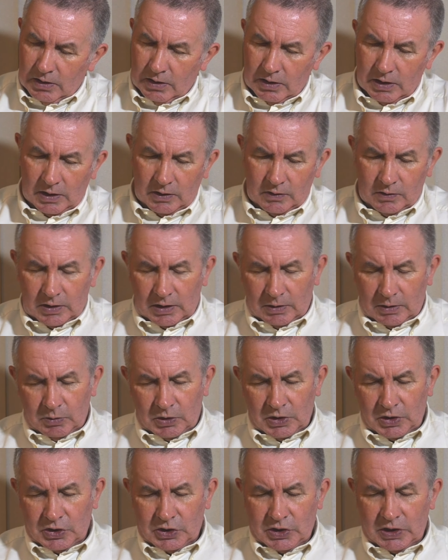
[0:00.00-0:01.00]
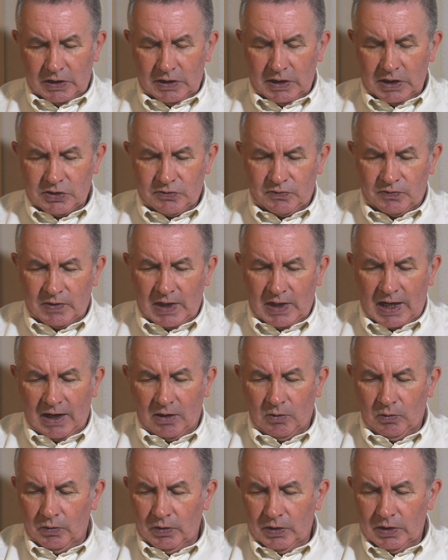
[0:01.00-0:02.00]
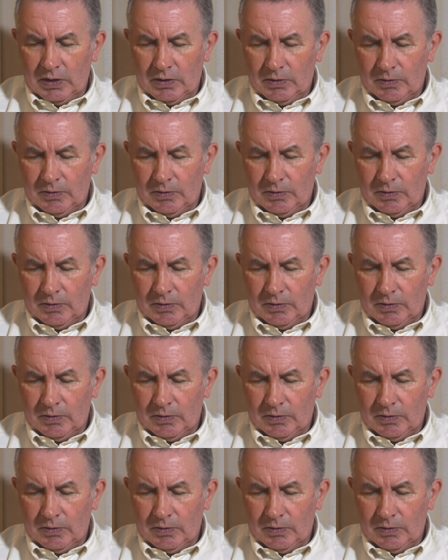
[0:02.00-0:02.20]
Now, I'm going to turn this round.